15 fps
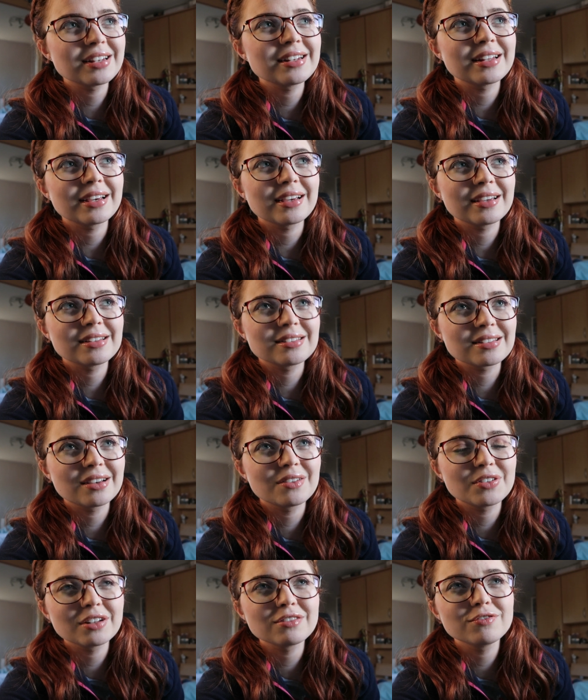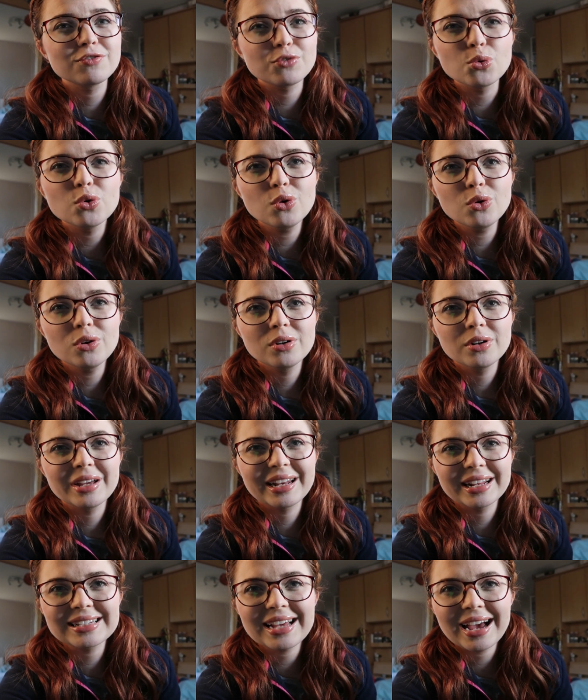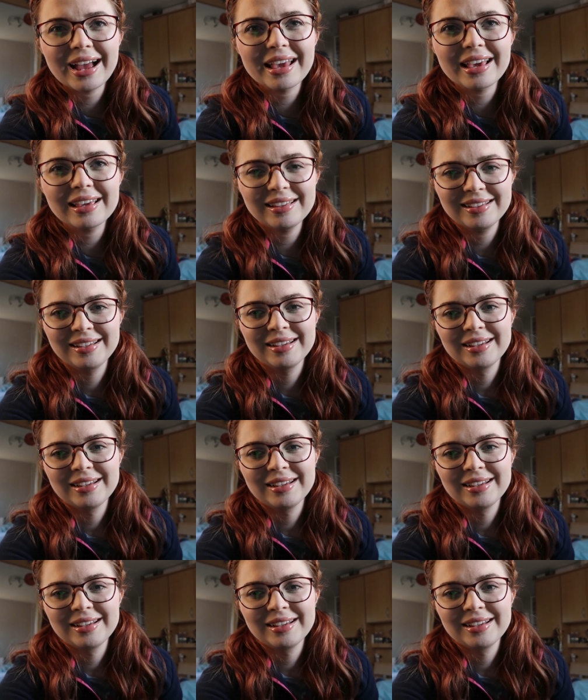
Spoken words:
Sundays I've done 4 in a day.